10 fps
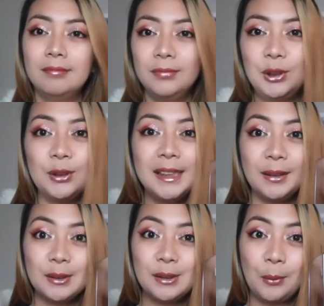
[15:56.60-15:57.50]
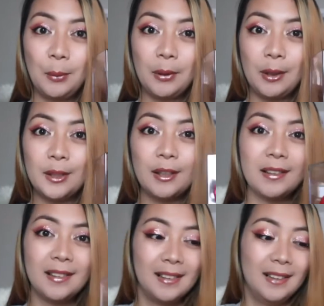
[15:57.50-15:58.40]
Juicy
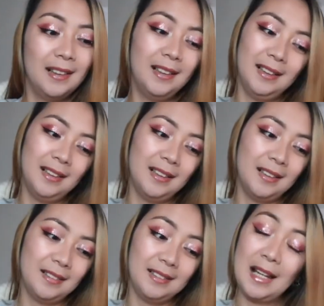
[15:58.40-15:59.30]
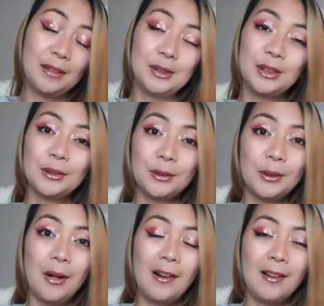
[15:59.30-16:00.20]
Couture, Juicy Couture
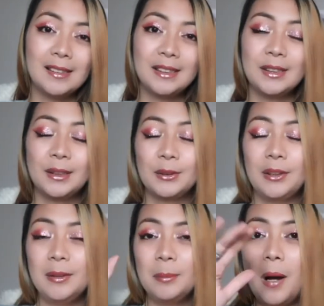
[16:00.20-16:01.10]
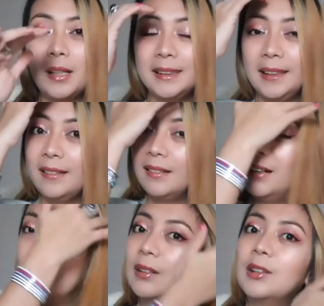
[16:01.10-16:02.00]
haul, Juicy Couture unboxing, and
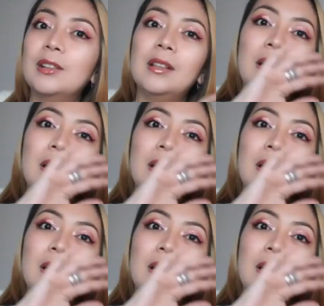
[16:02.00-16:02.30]
other